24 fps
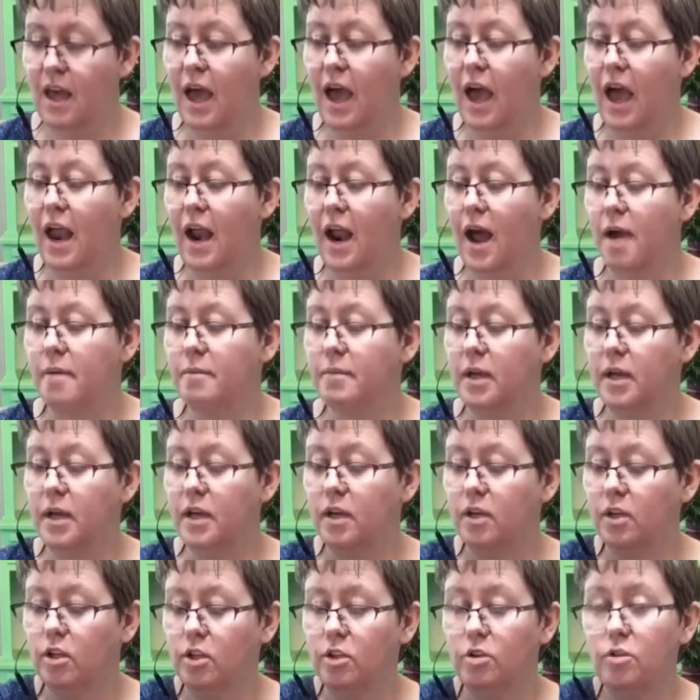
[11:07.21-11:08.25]
And I'm going to
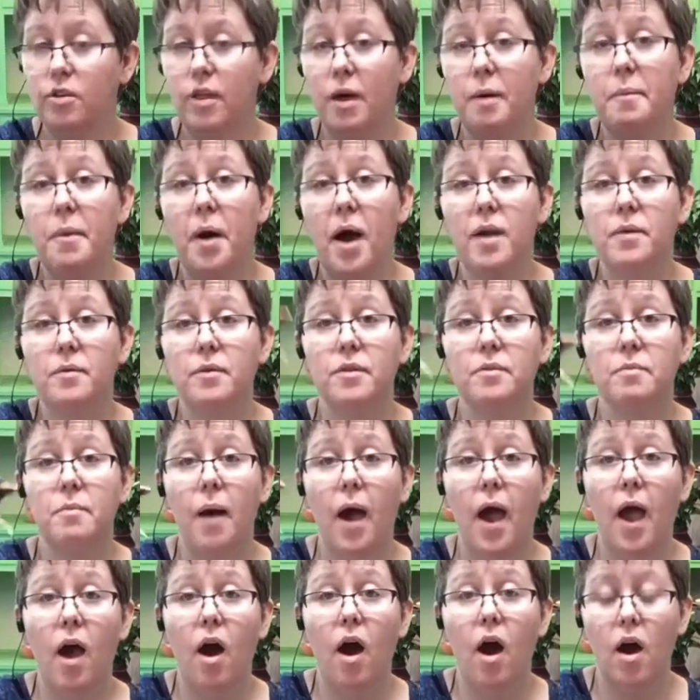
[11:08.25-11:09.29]
glue them on with
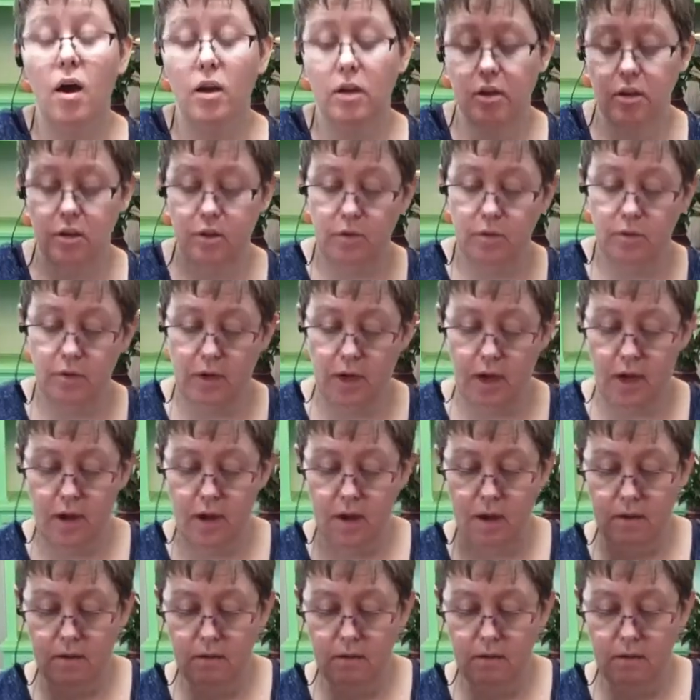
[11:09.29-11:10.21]
my hot glue gun.